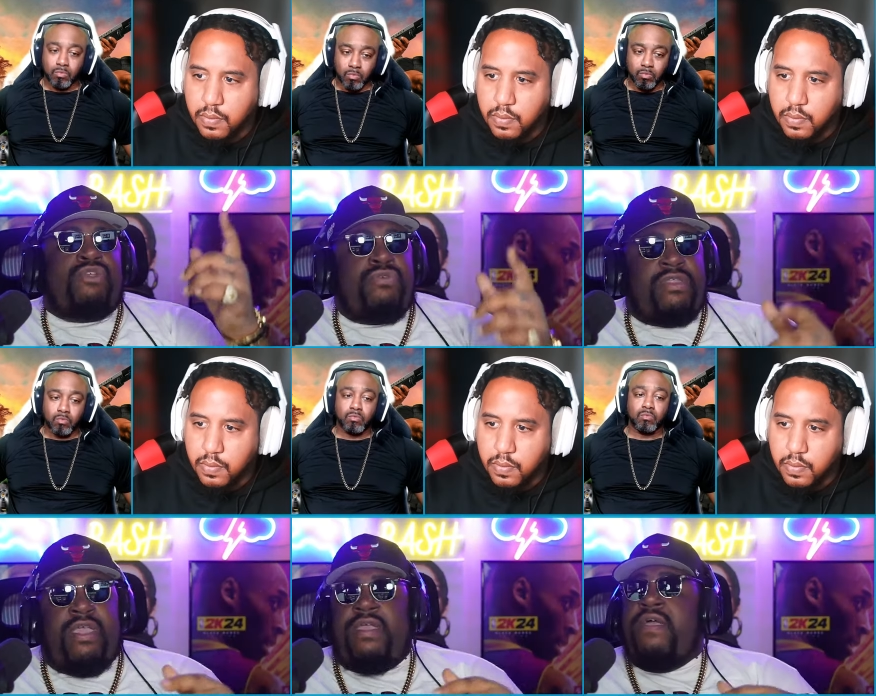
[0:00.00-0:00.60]
Speaker 1: what you
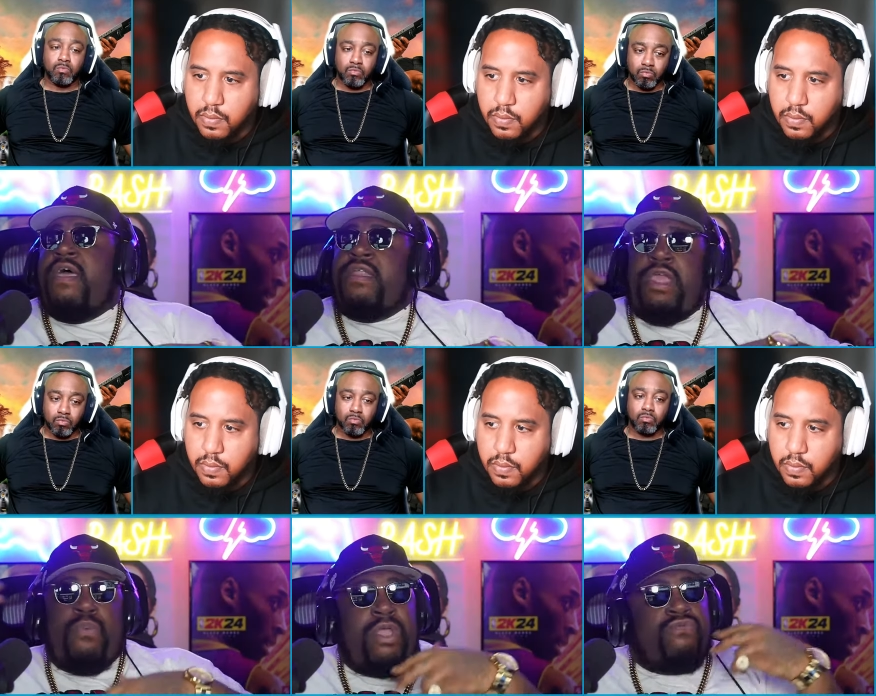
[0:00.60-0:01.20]
said.
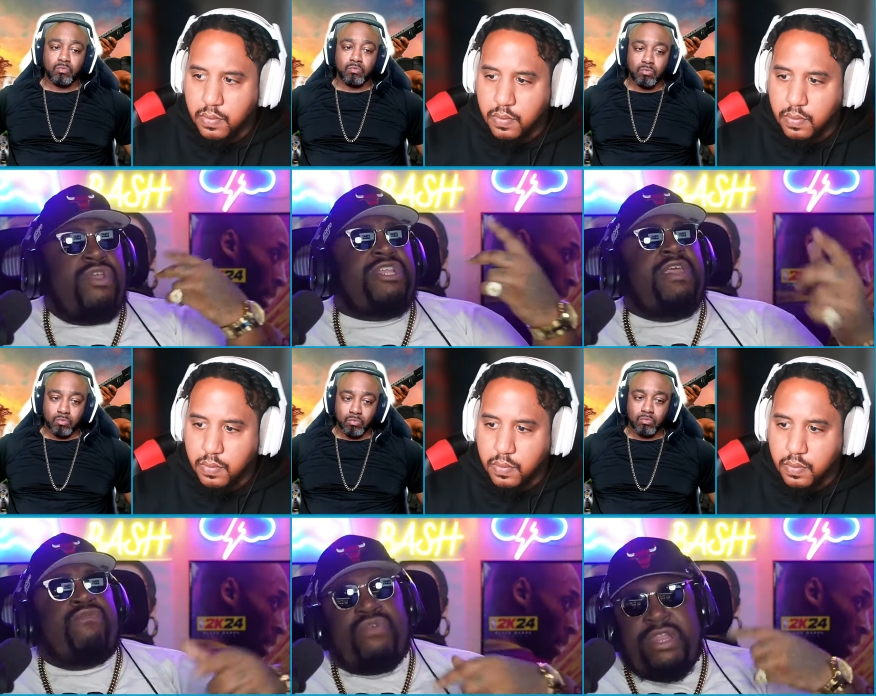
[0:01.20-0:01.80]
They went and
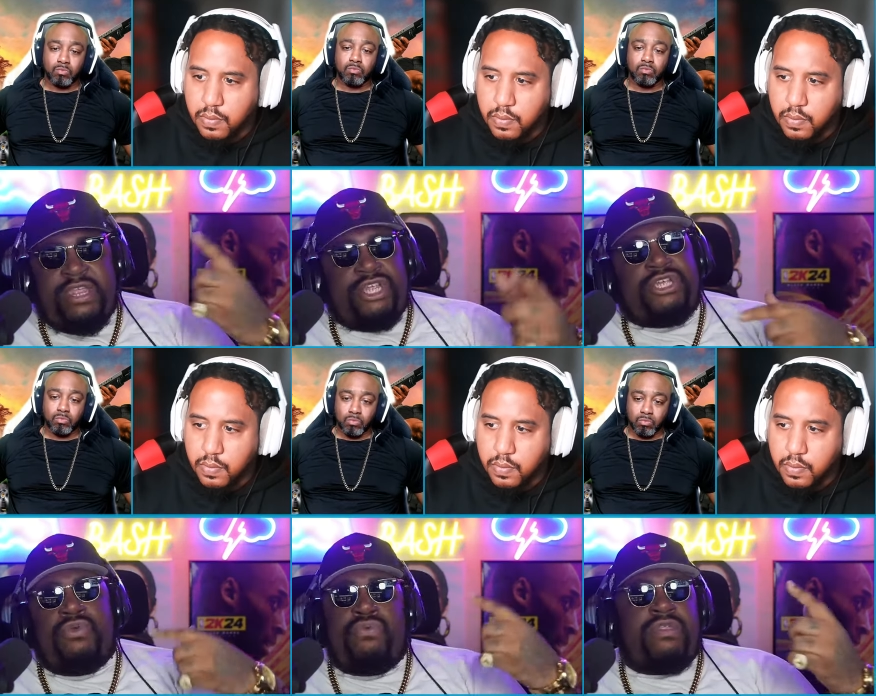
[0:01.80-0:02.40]
redid, redid
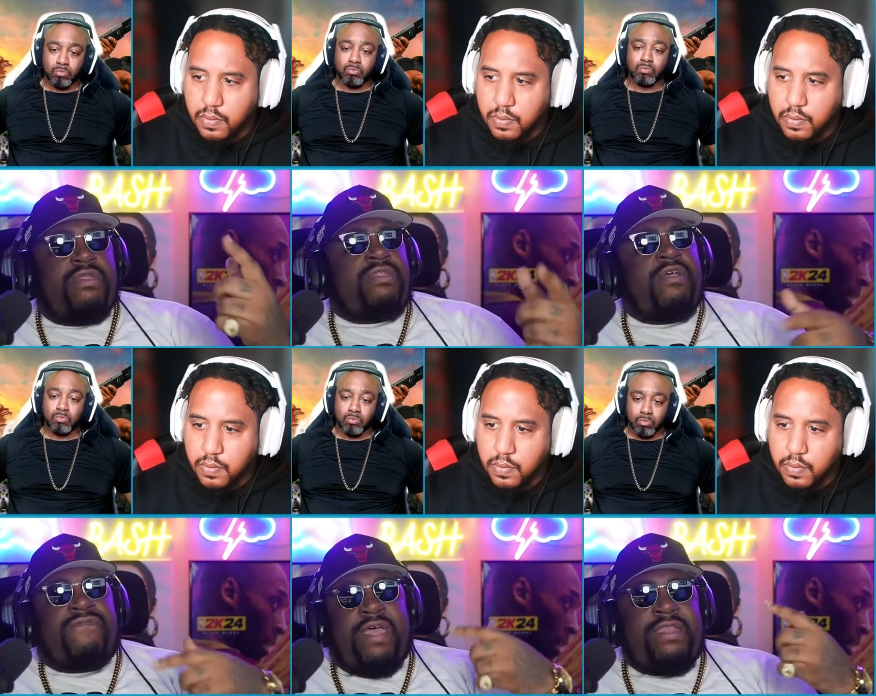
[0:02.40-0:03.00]
shoots and
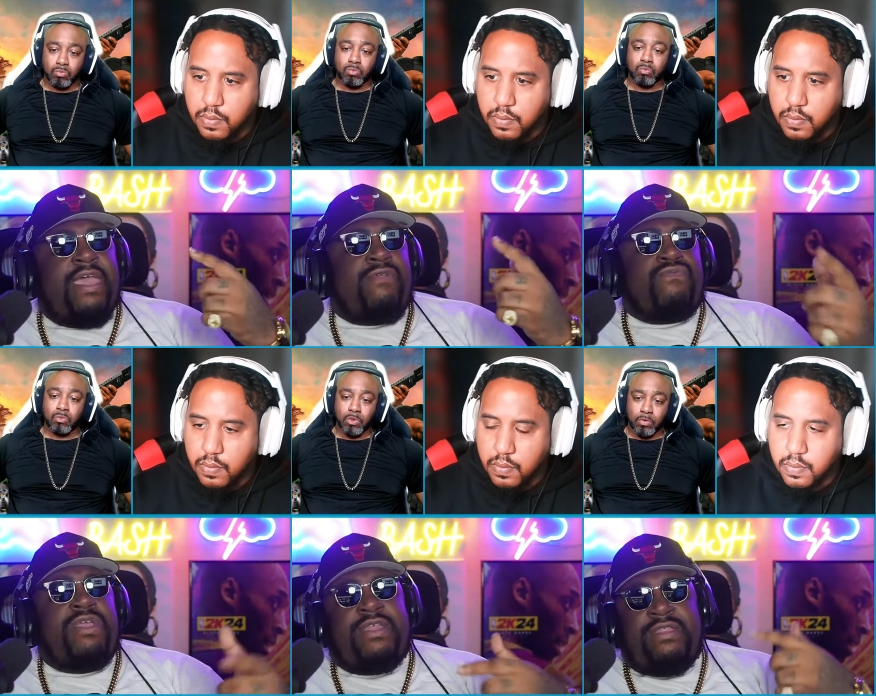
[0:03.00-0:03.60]
stuff like that
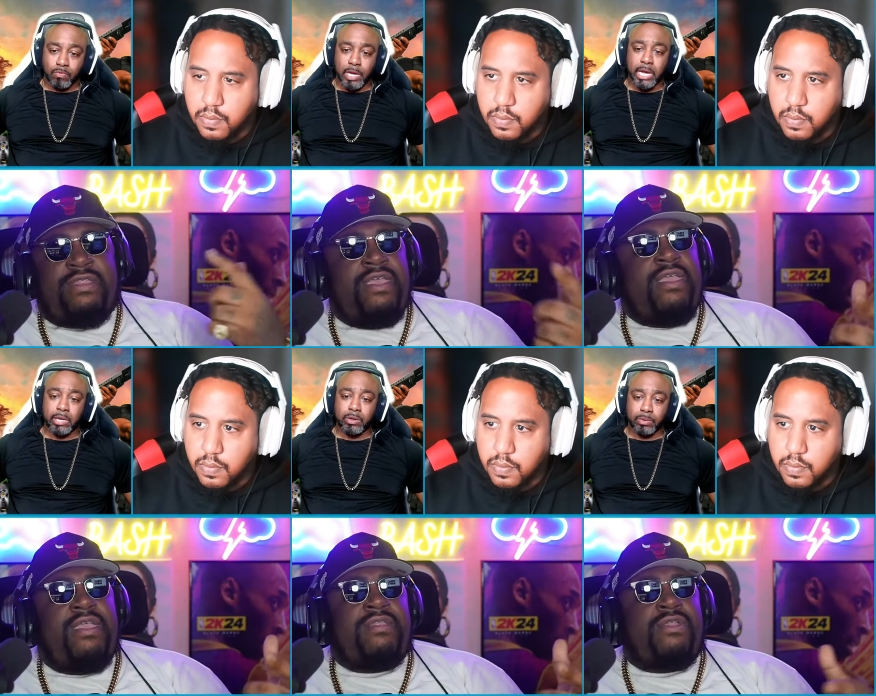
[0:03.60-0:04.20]
and redid
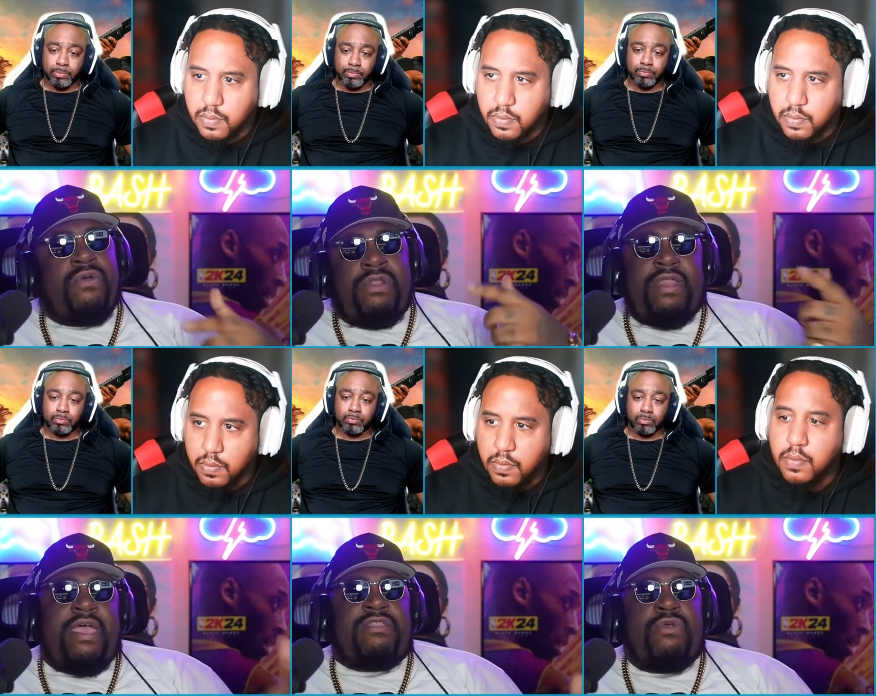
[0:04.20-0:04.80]
scenes oh, yeah. and all
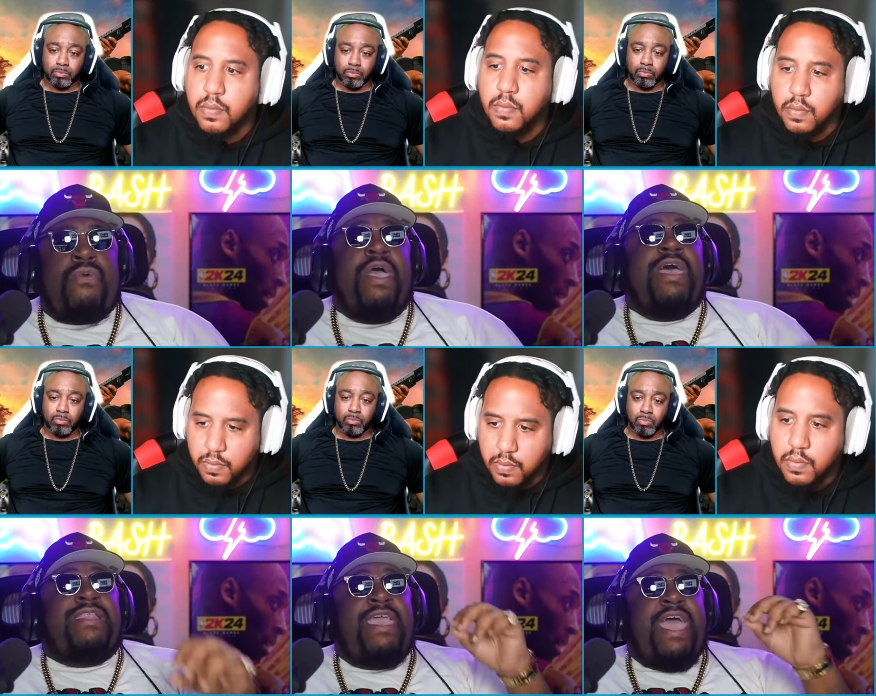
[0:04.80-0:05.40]
of that. So
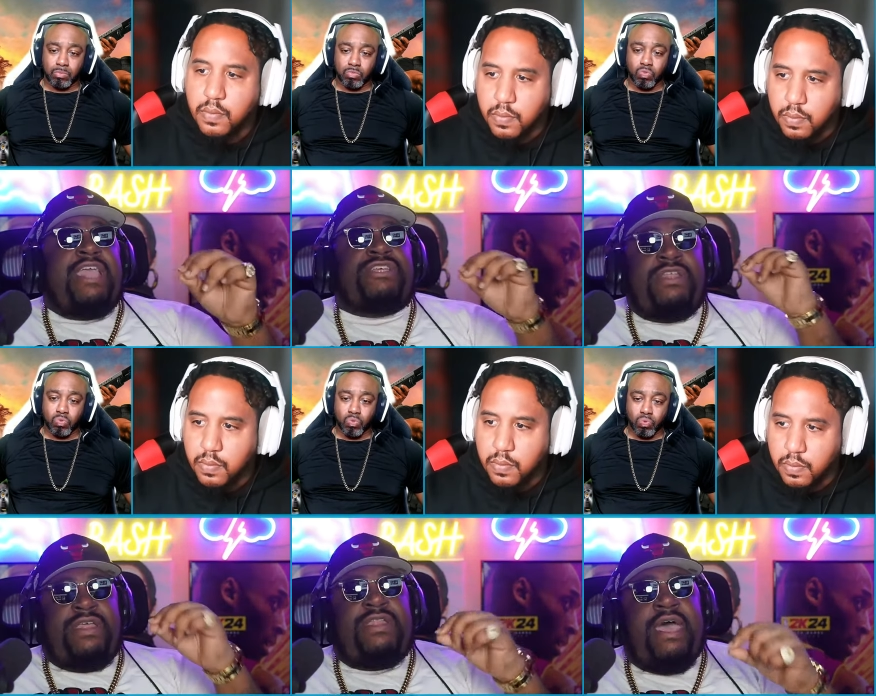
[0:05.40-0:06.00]
they
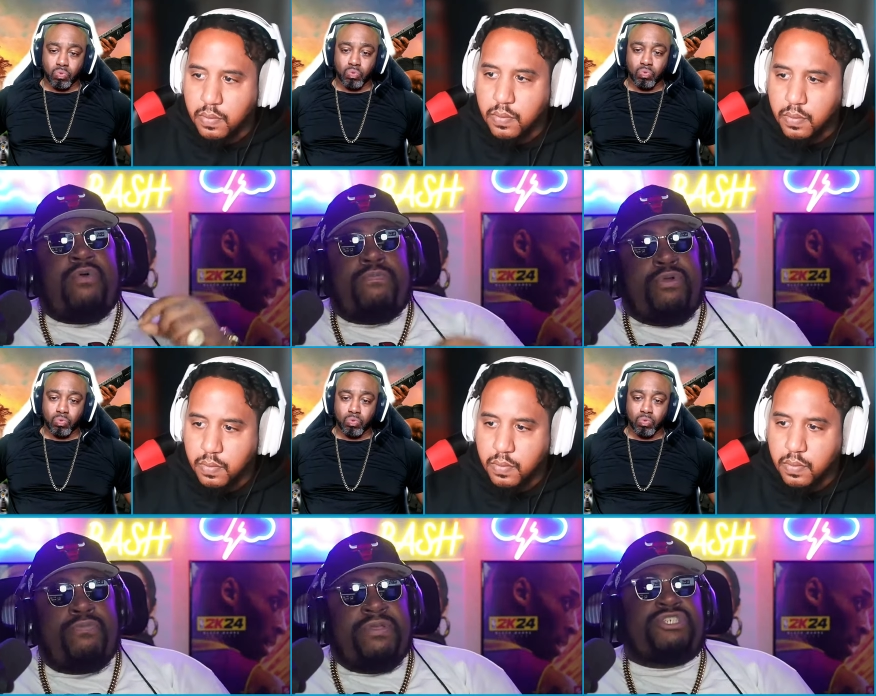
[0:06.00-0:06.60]
actually did that on
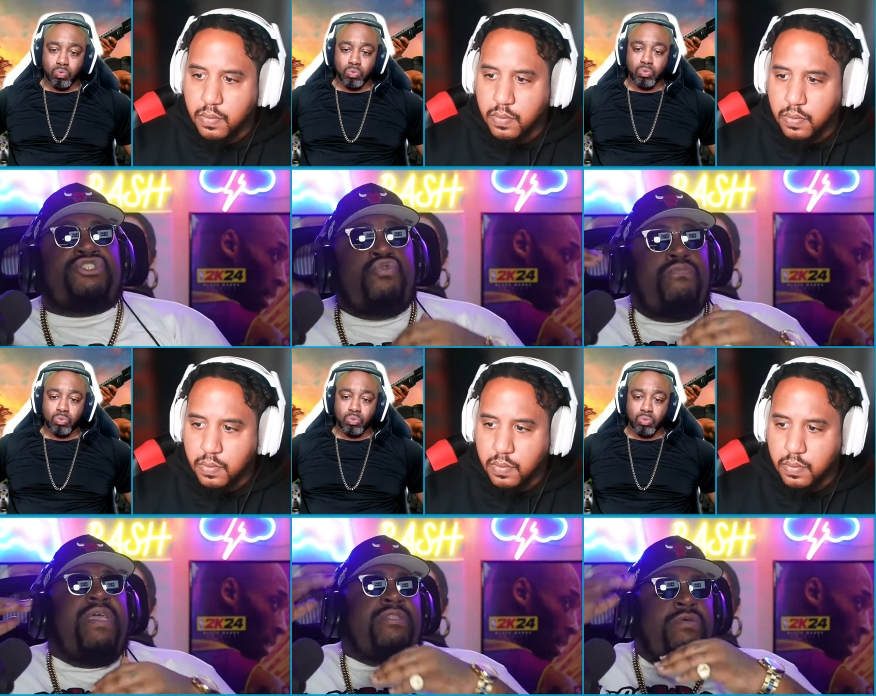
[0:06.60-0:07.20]
purpose to
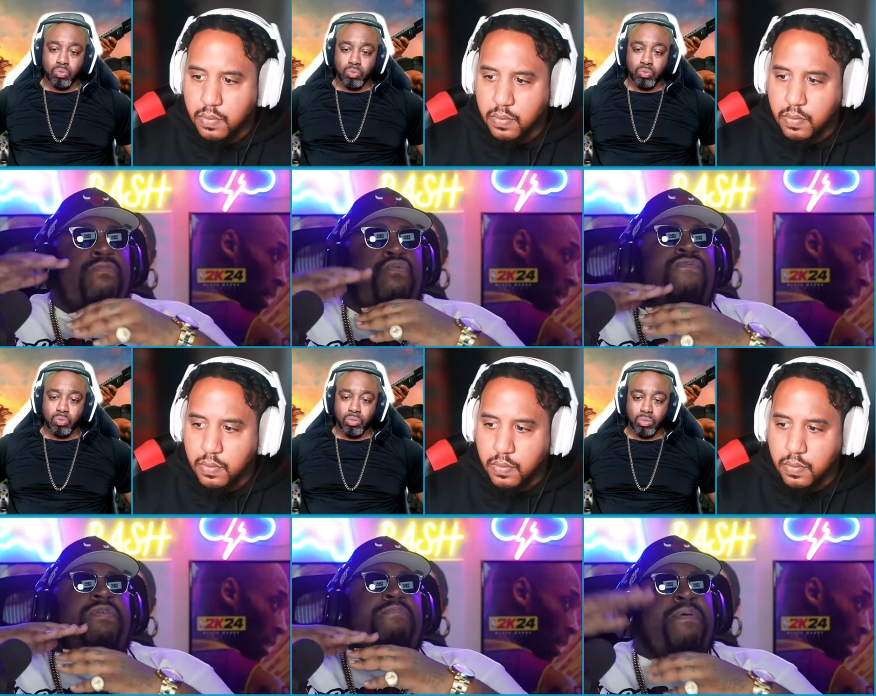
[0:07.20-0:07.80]
make the
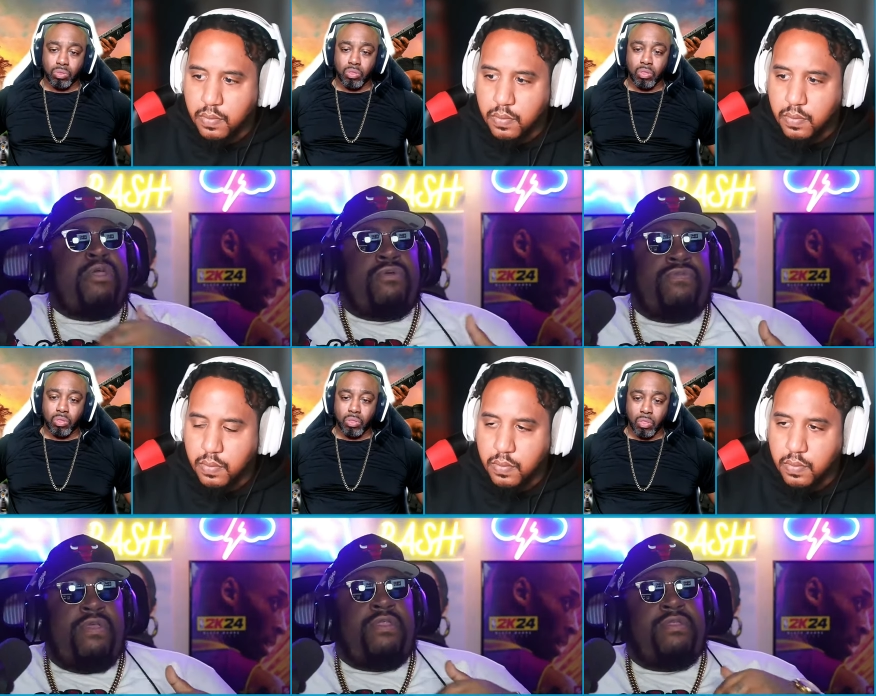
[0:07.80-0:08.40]
movie better
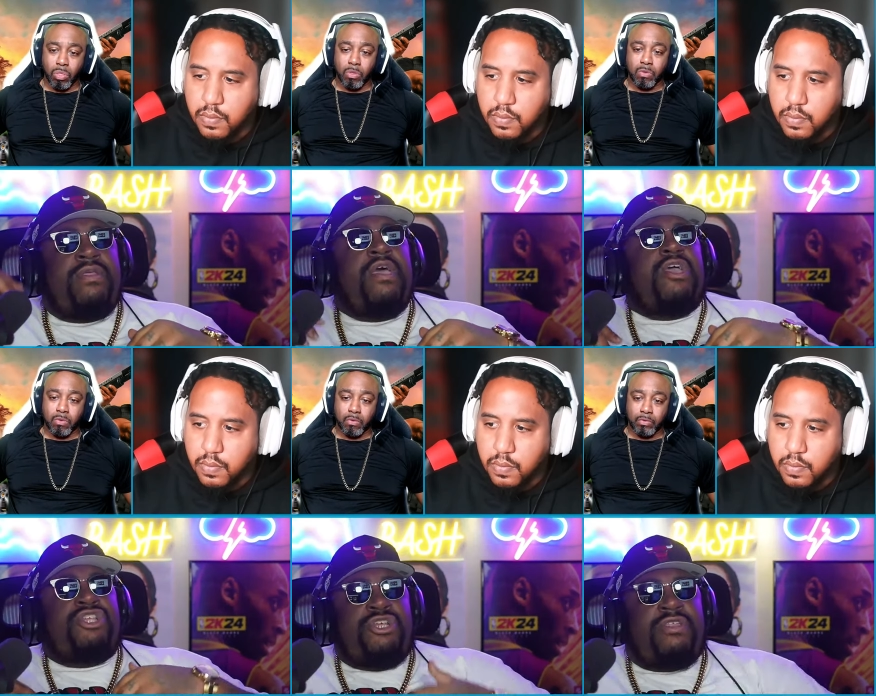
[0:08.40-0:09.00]
than
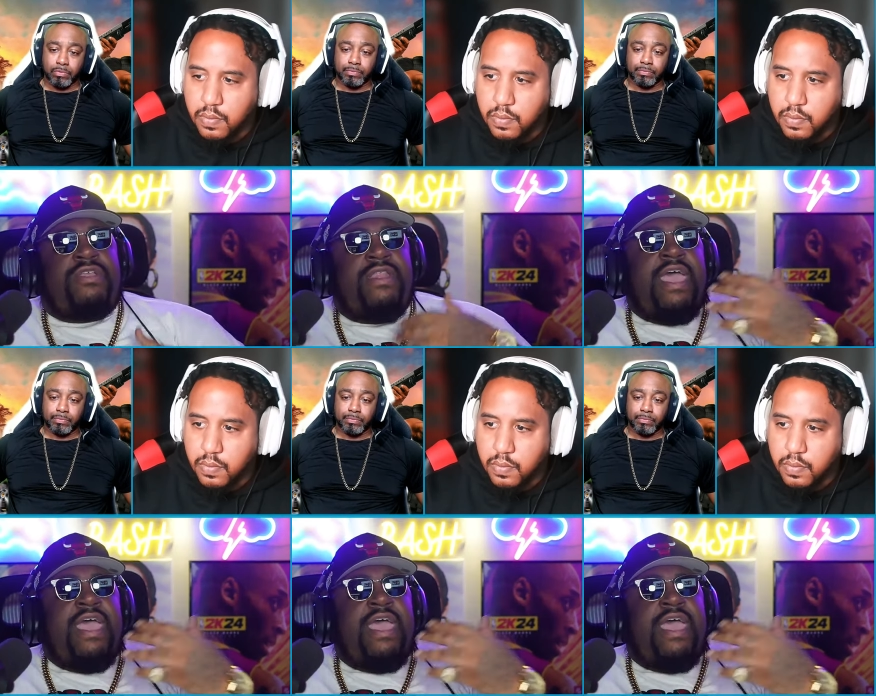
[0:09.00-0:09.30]
just an